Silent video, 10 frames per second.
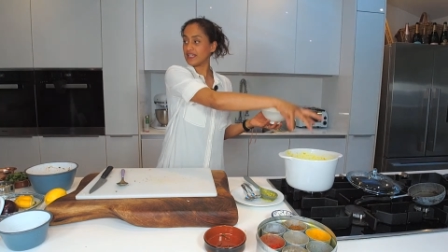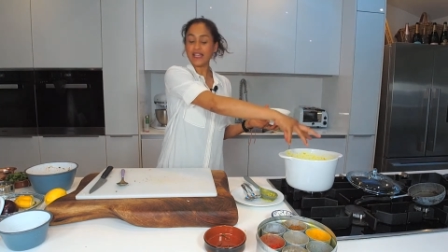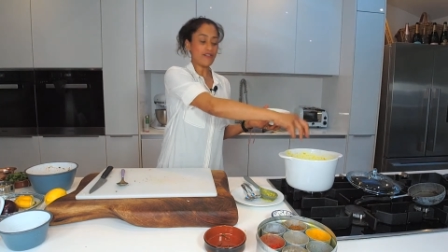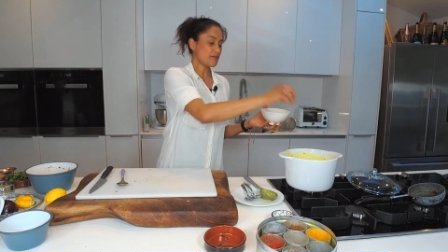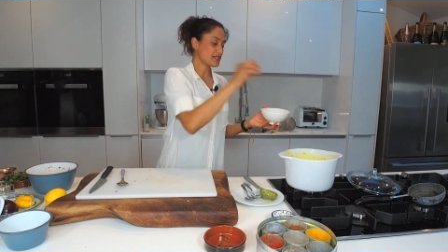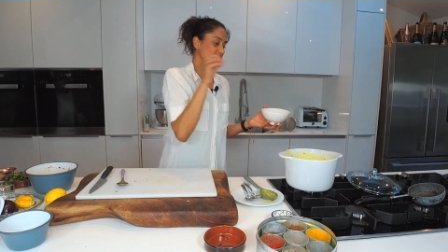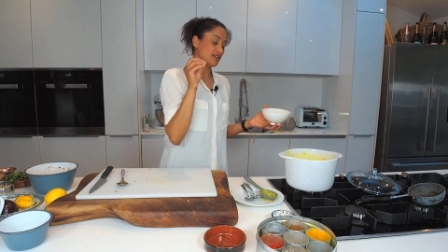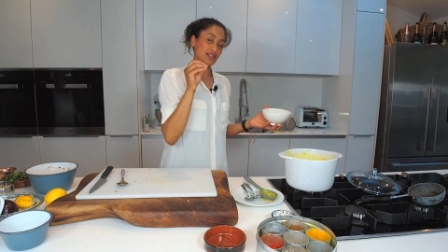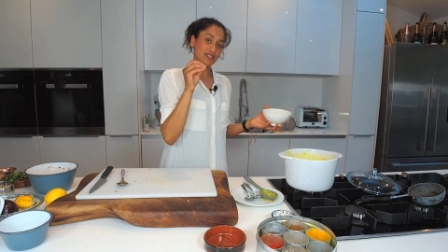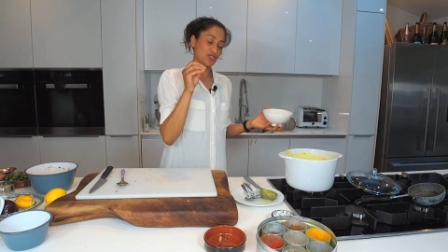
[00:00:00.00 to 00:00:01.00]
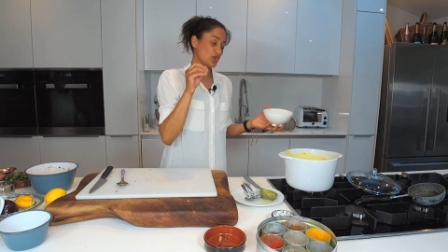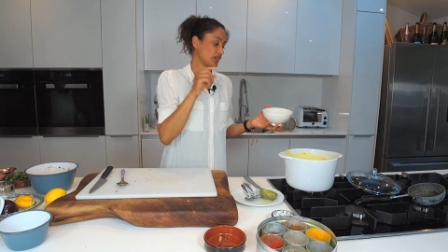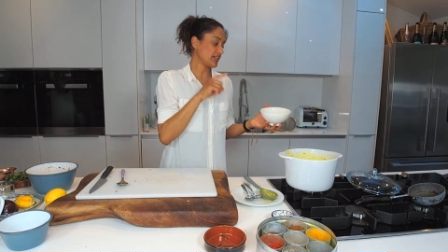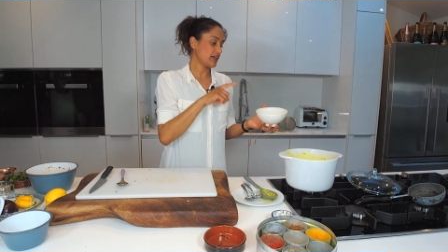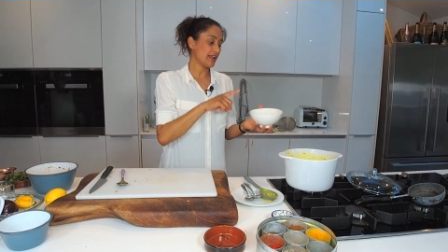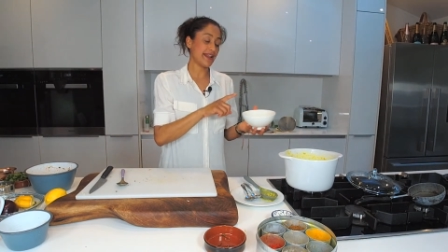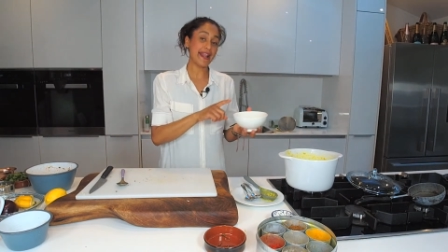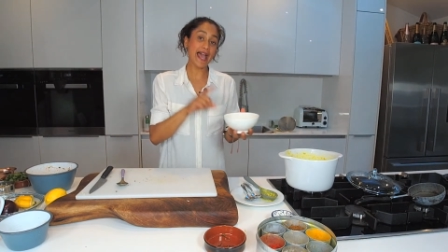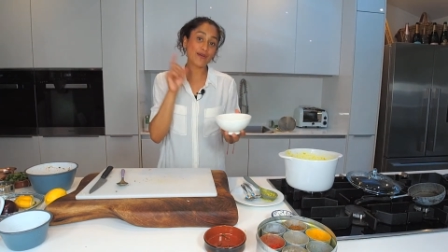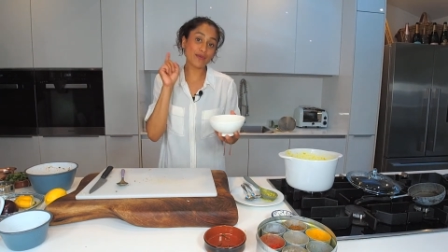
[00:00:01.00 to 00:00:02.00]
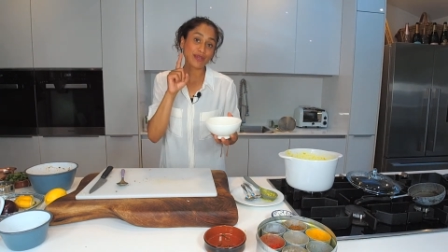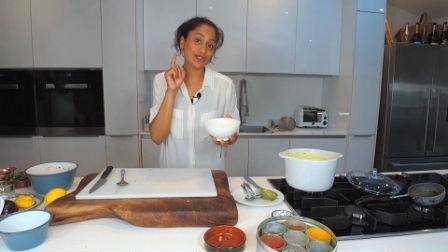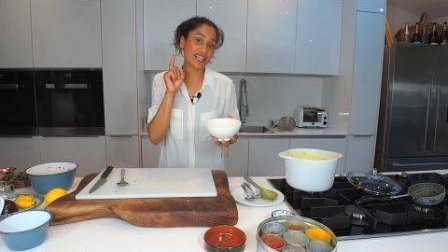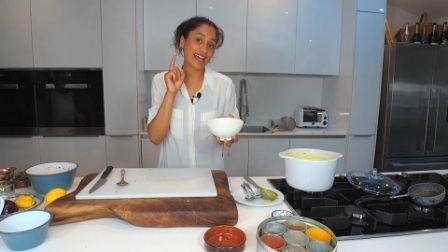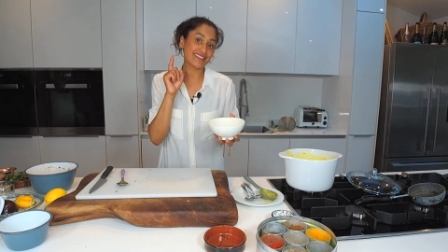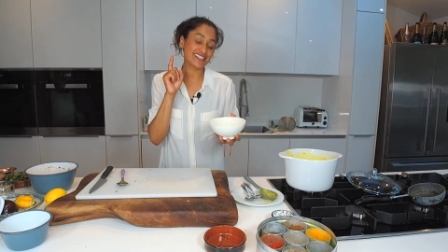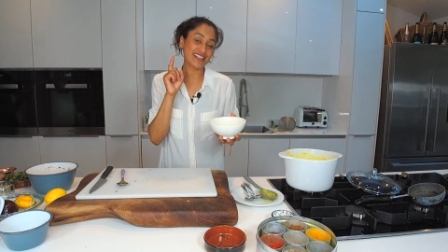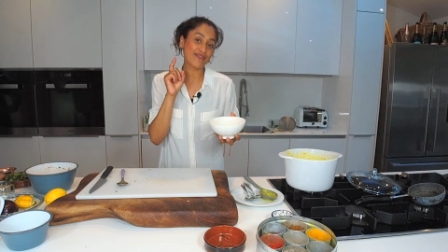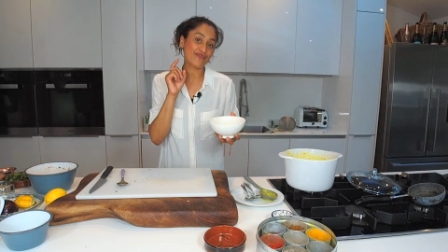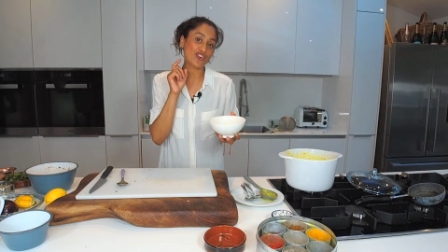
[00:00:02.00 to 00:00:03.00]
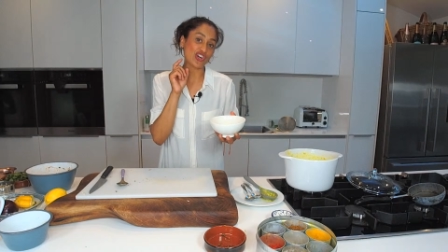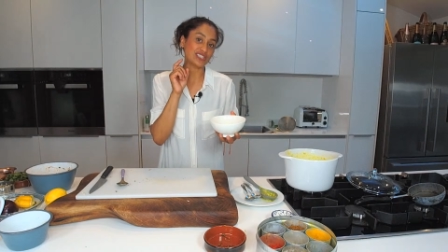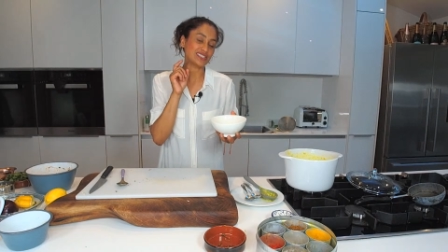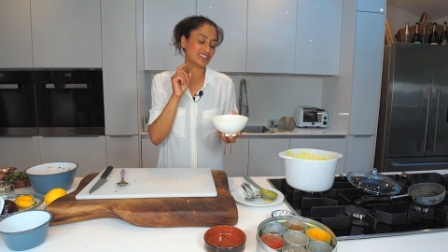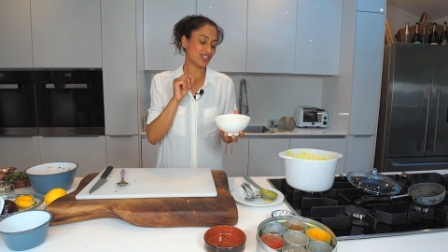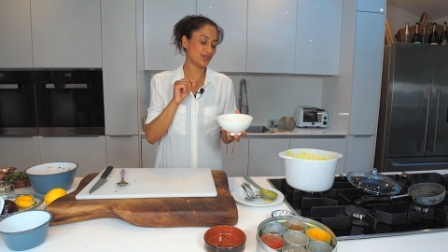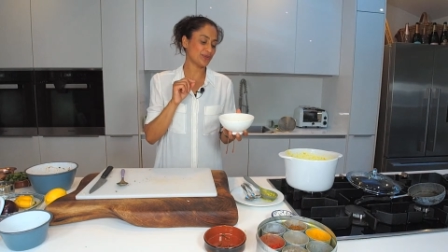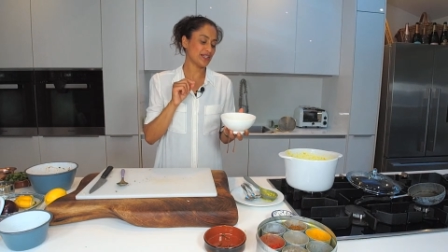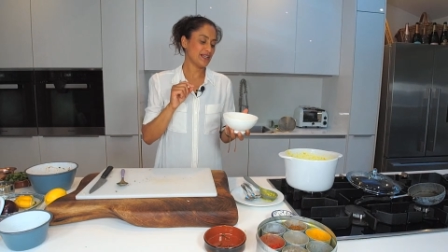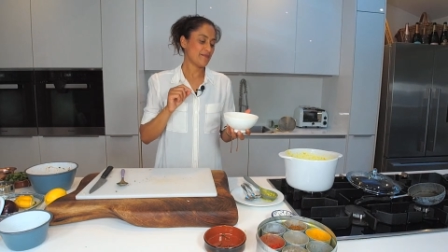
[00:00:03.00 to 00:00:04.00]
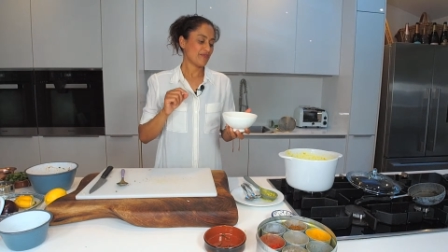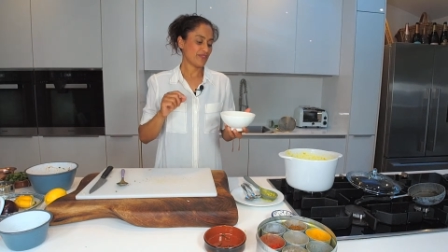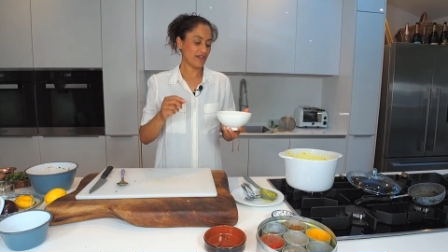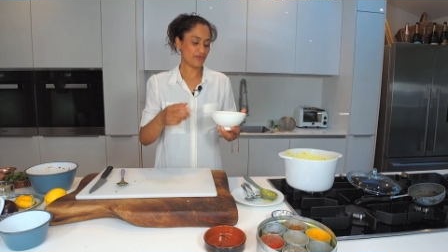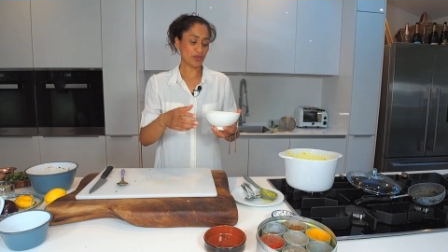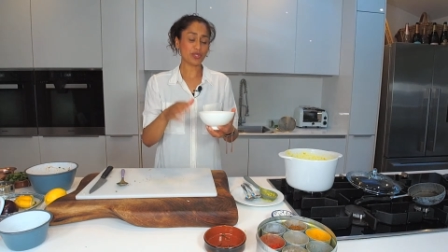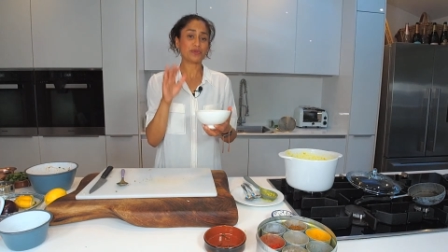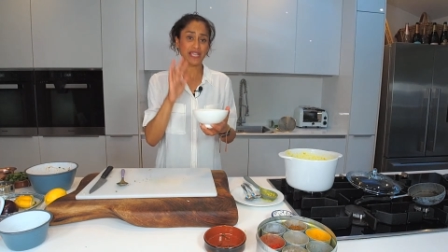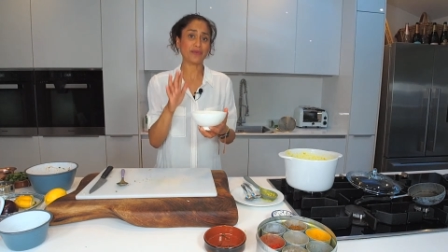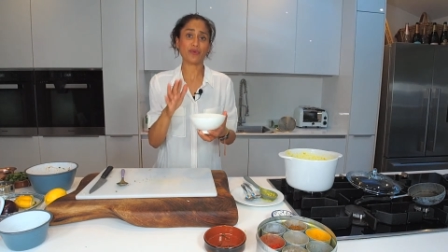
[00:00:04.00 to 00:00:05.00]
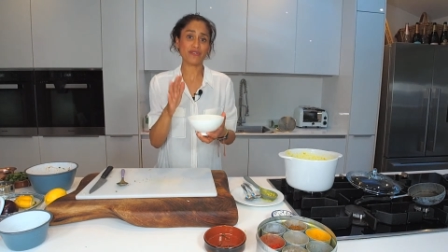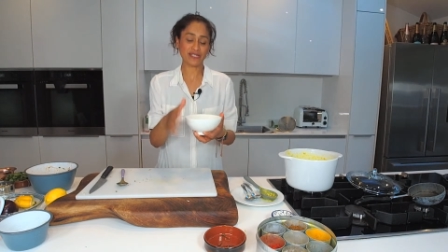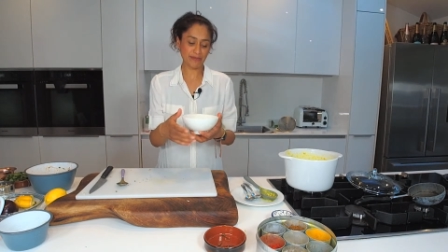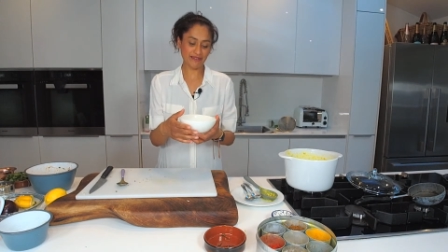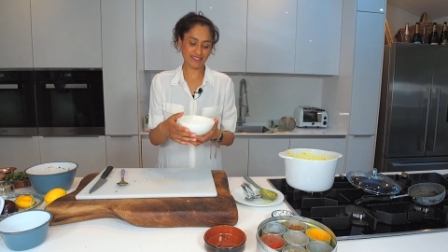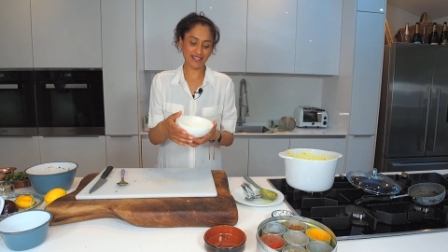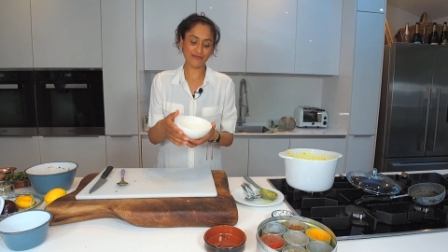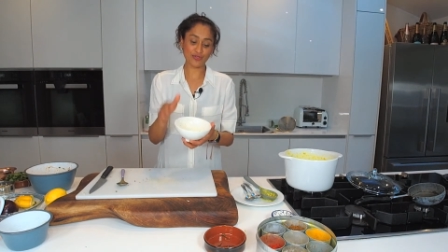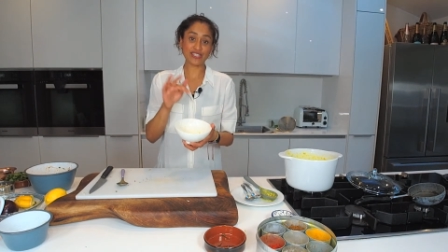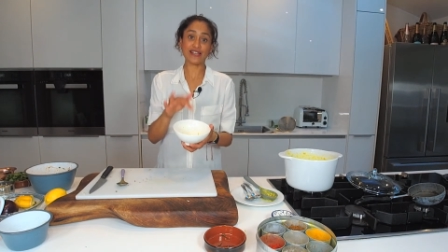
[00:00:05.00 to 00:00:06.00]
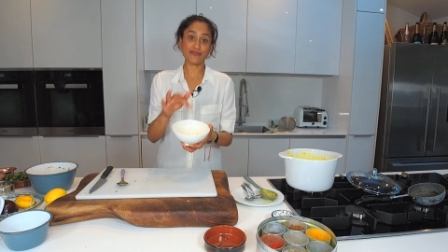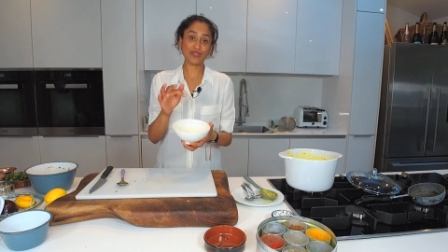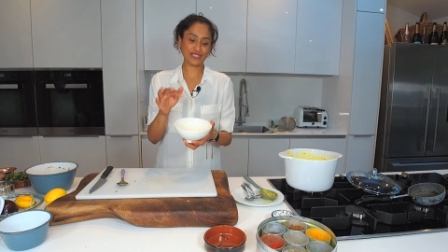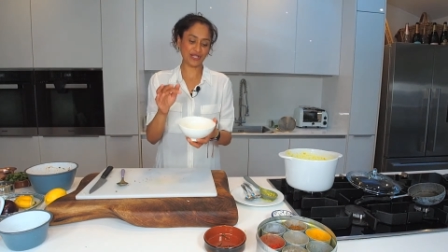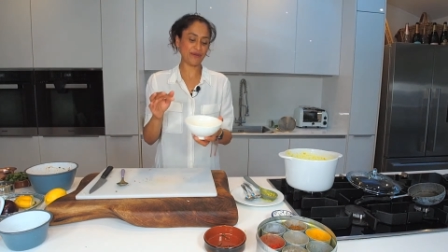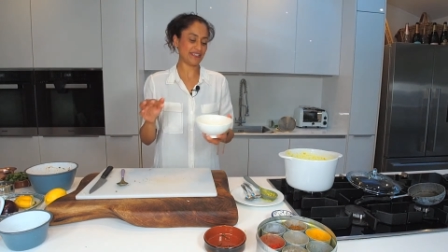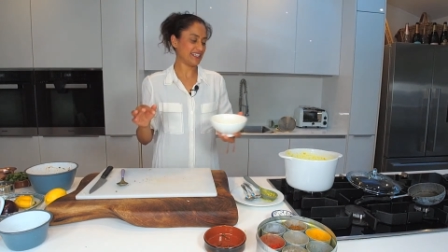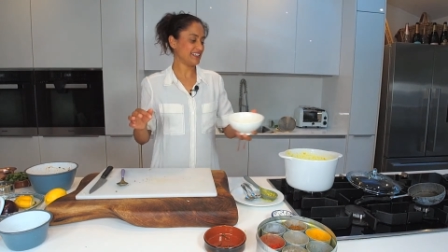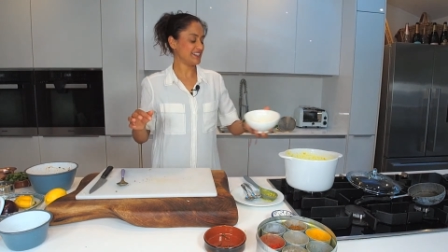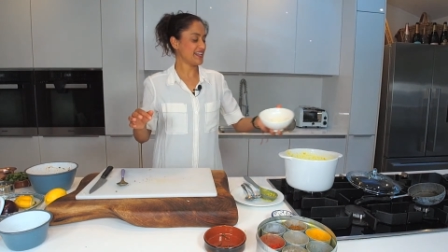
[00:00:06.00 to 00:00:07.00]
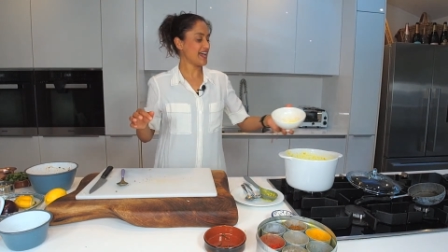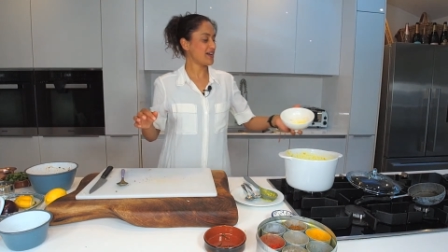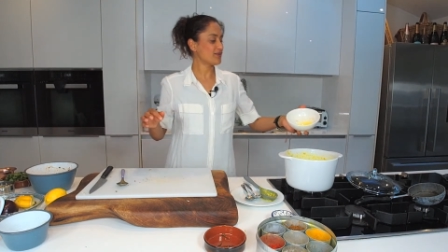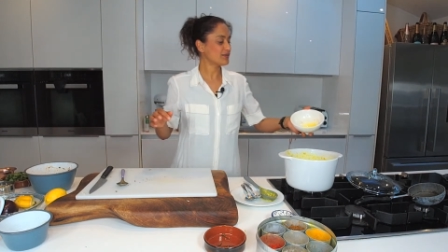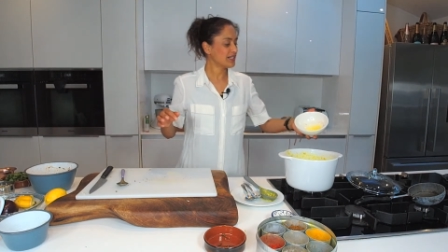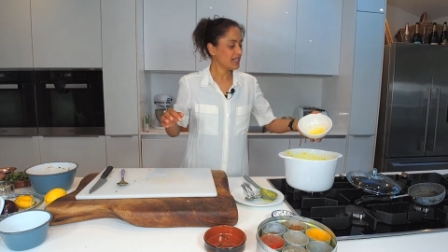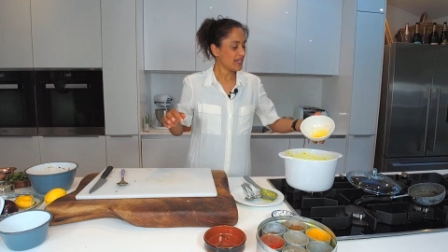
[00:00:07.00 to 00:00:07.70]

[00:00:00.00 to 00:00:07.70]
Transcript: The garam masala has gone in, and now I'm going to add the saffron. So for everyone who's getting worried about the saffron is going in now.